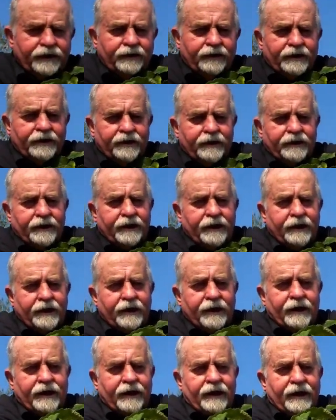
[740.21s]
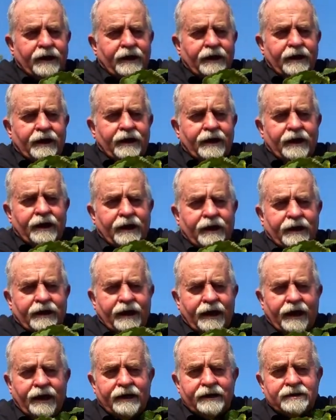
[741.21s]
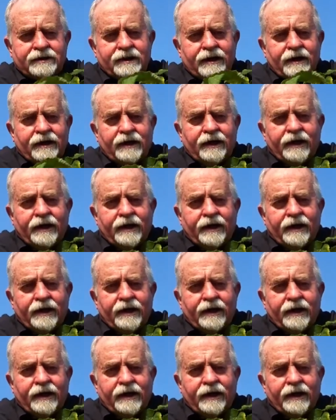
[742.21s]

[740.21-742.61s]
good uh, case.